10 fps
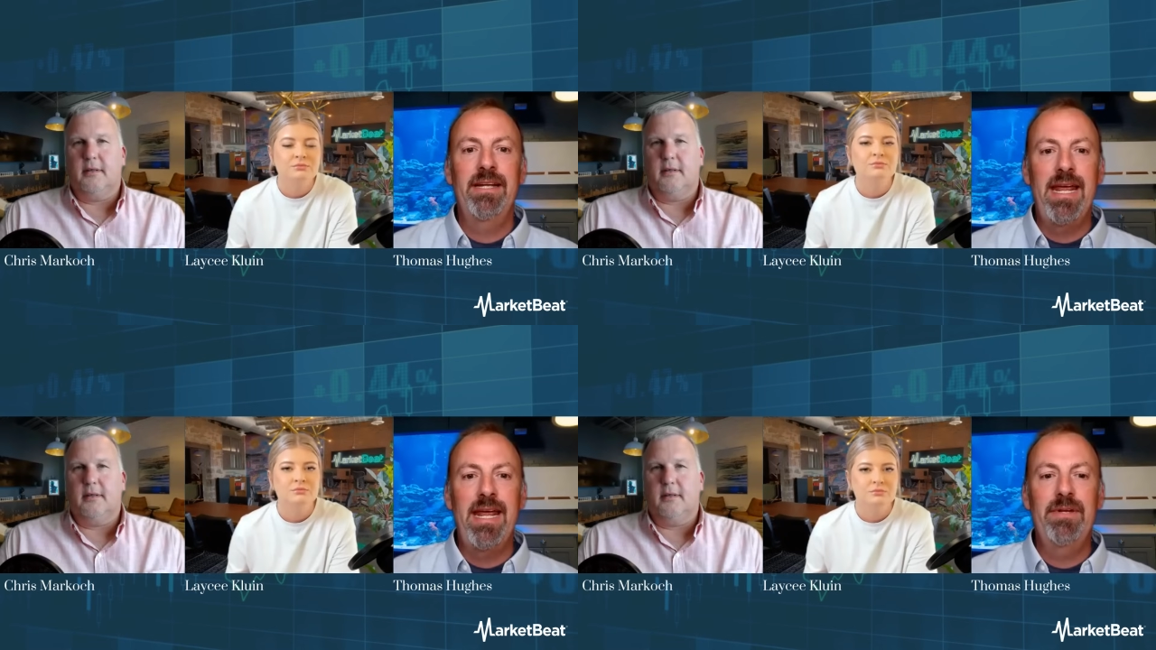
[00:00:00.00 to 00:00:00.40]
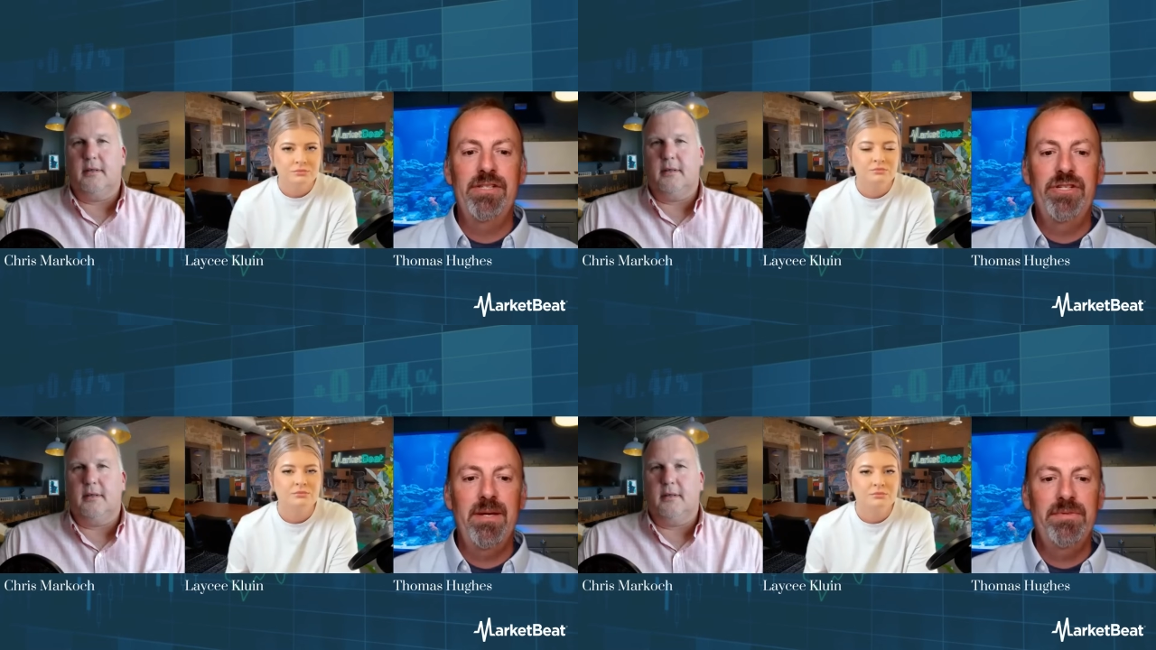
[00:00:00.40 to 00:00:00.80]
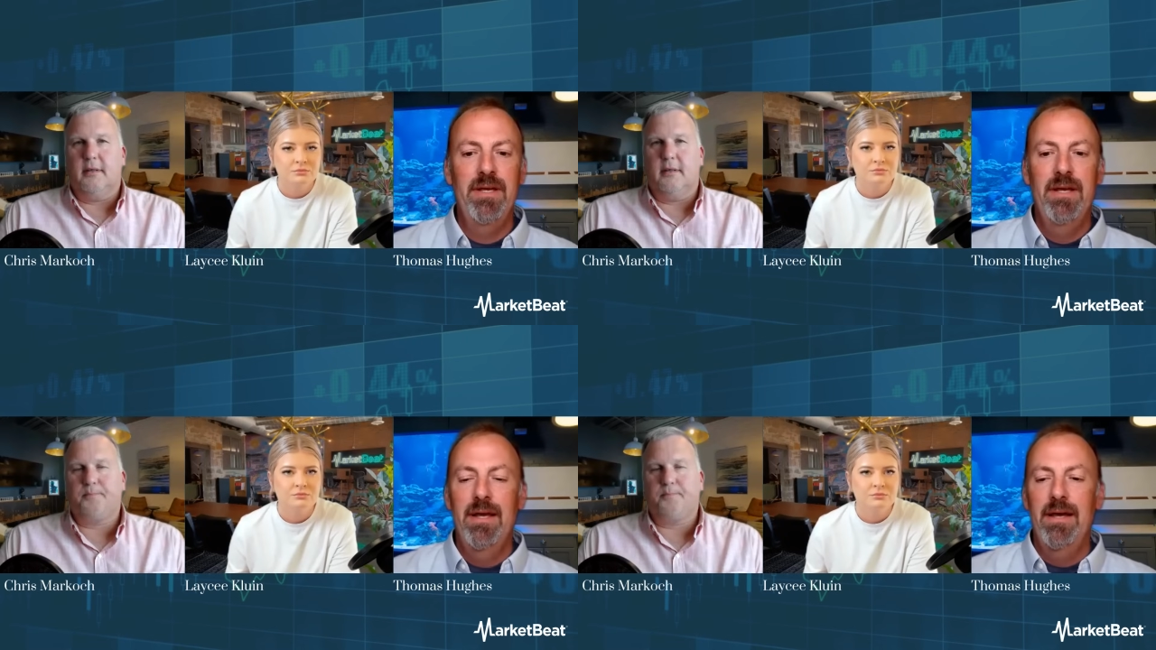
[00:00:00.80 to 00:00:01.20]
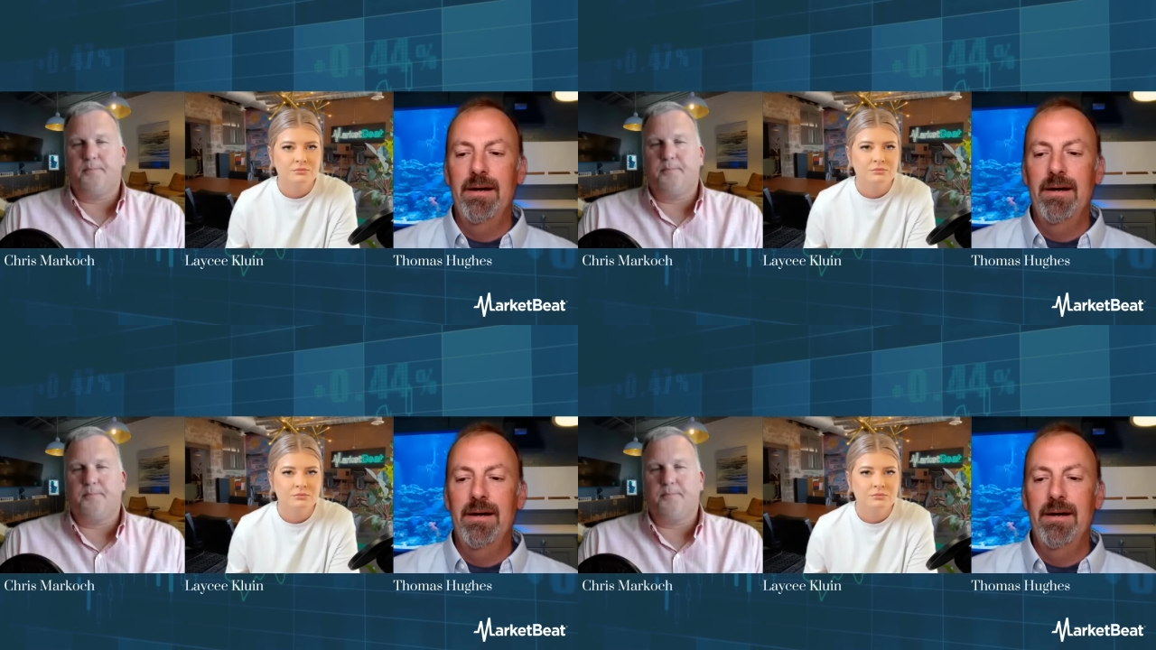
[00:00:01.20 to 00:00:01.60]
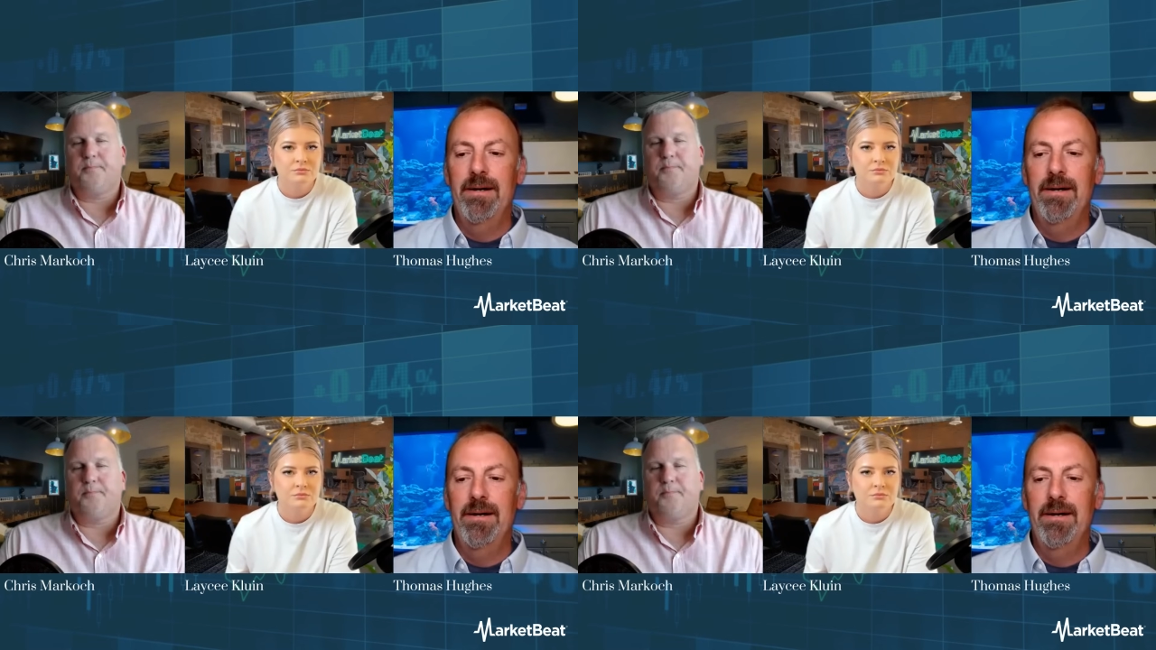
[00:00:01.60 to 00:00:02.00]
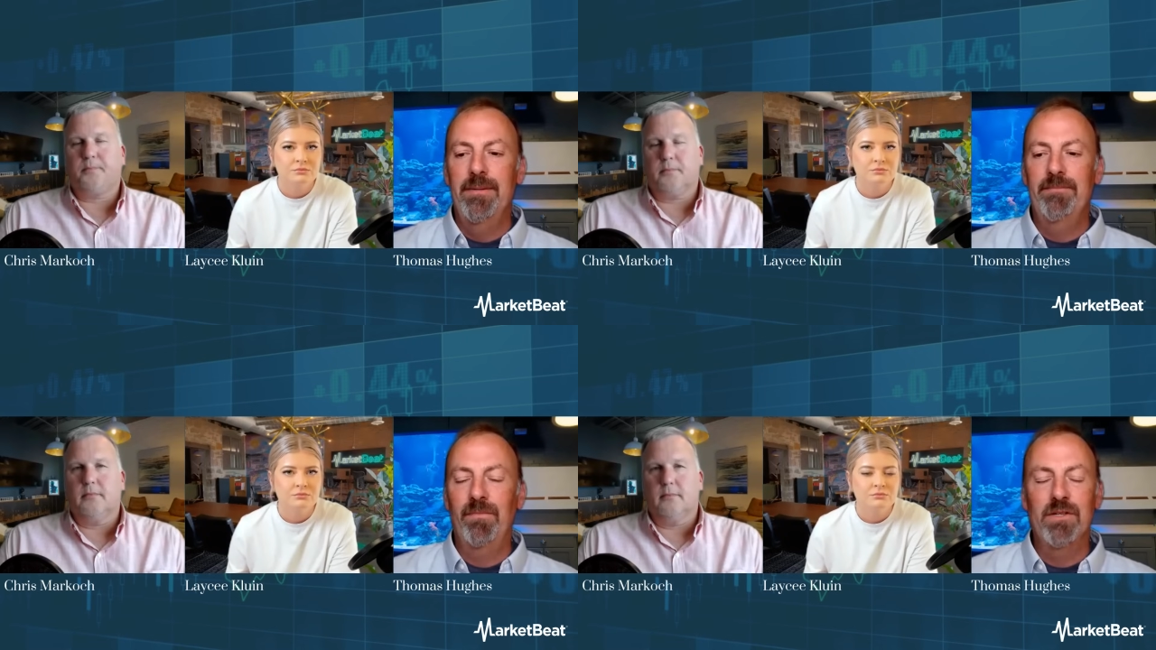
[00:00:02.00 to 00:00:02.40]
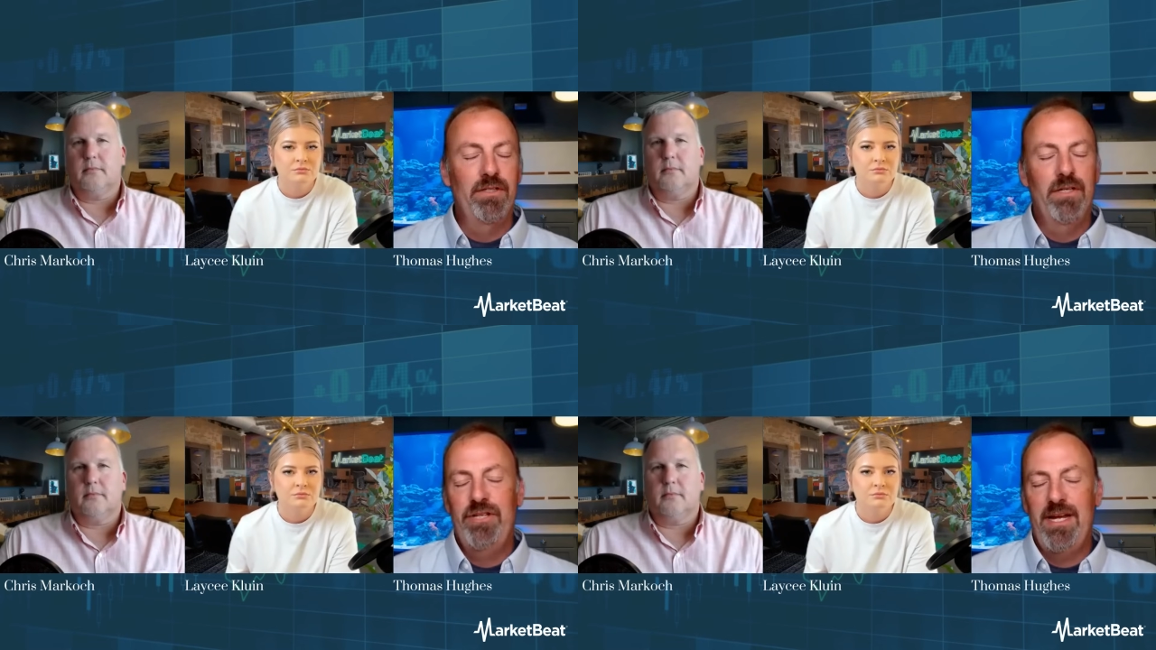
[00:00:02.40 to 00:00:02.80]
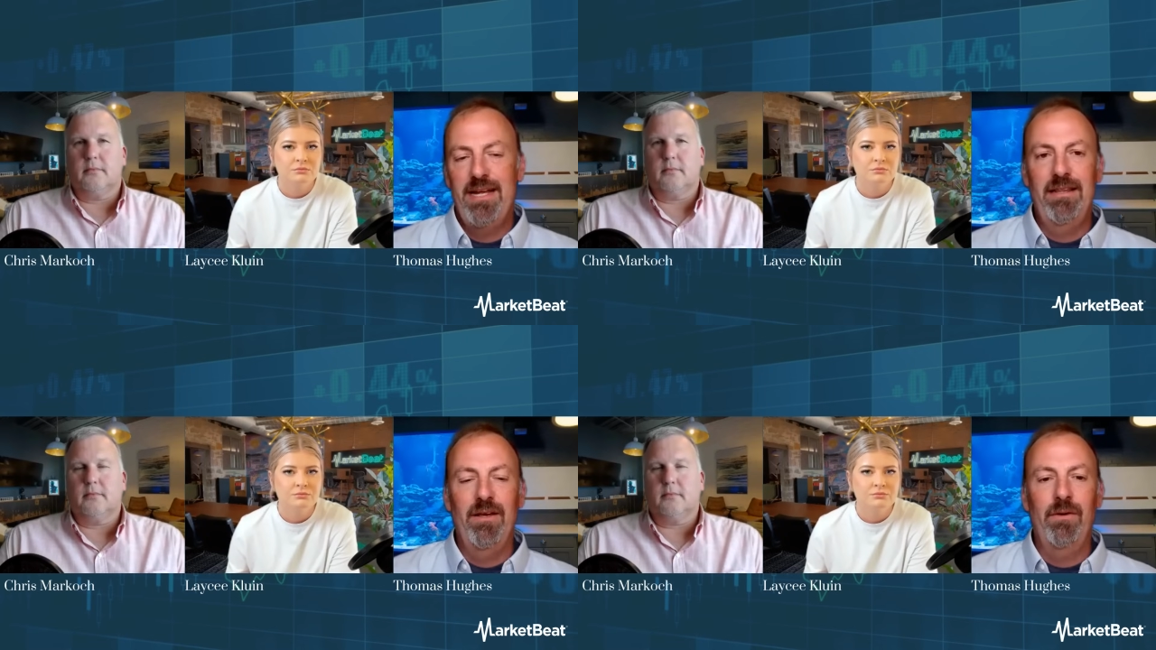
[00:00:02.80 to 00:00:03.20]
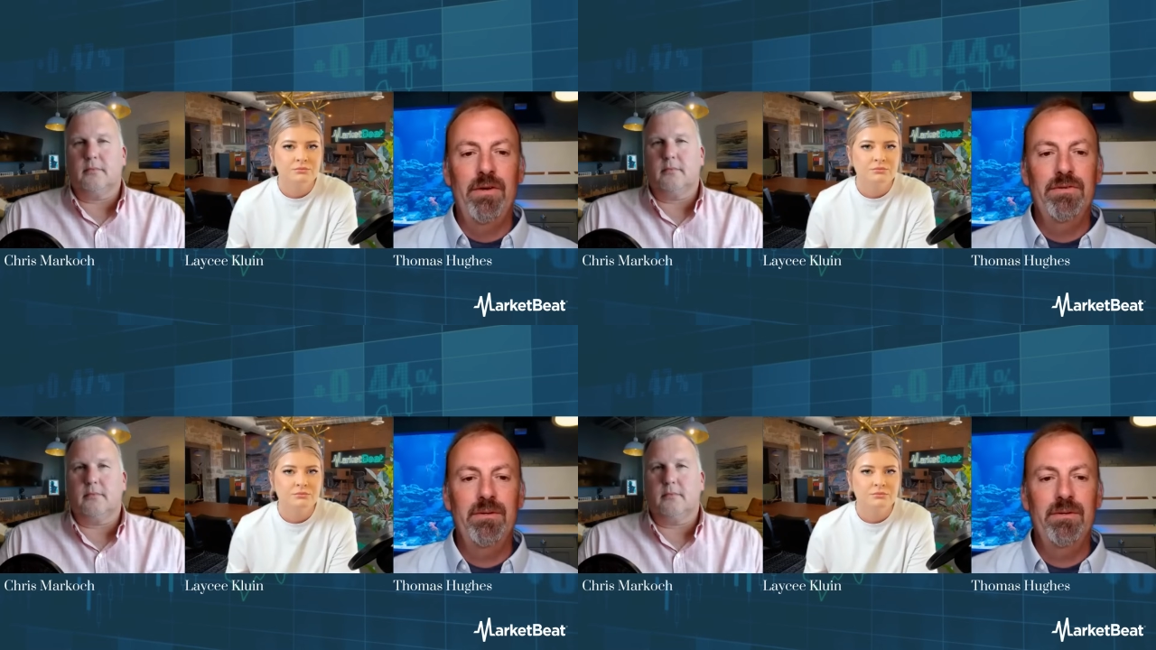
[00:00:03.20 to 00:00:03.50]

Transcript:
Speaker 1: chips. Uh, um, there's a good chance that they'll use them,